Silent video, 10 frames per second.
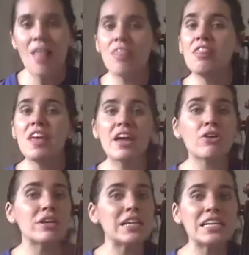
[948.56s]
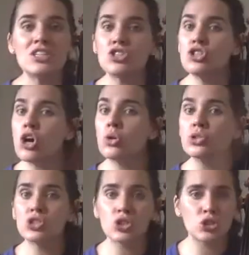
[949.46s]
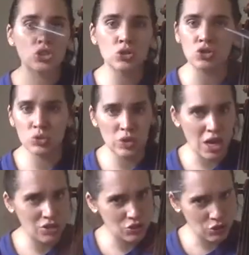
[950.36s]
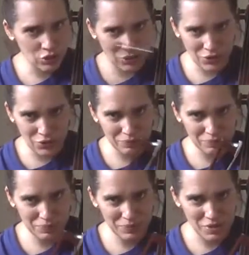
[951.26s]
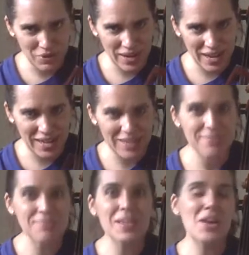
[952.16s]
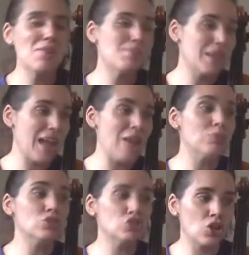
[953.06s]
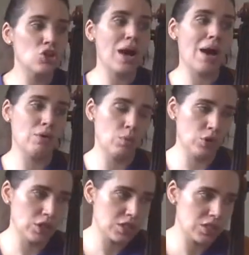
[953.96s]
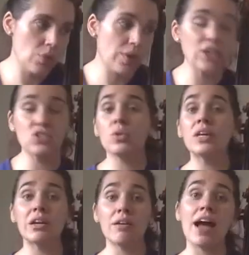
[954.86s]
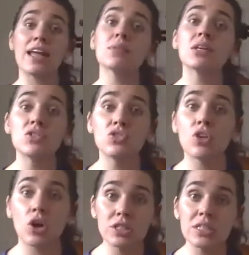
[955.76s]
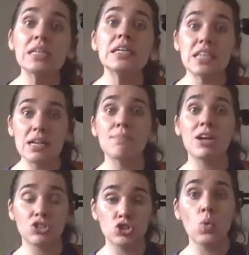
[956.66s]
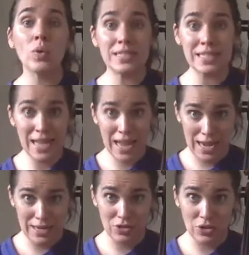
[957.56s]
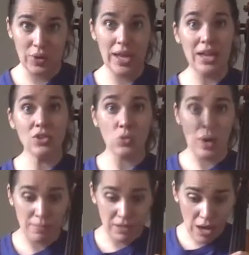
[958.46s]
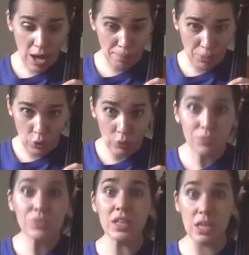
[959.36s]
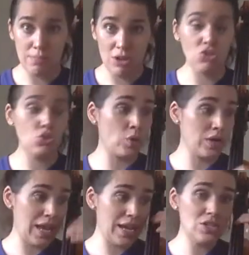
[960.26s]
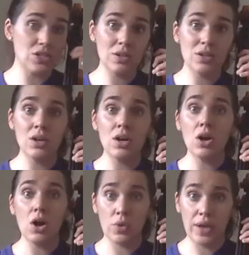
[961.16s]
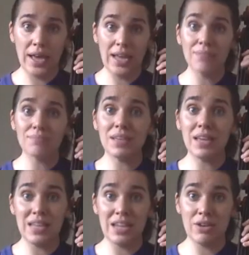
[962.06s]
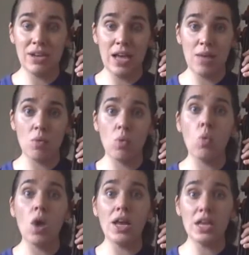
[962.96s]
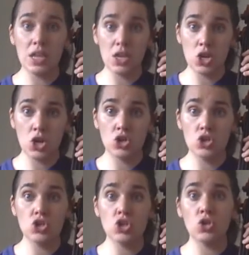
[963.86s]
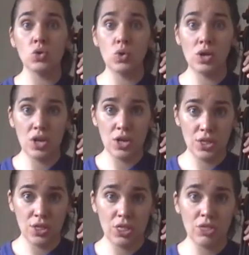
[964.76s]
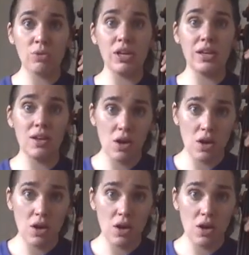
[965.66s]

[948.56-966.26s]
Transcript: There is no circle, do not circle, okay? But I will show you how it works. Okay, so here, I am gonna start in measure 28, okay? So I'm on an up bow, measure 28, okay? And here I am, 1, 2, 3.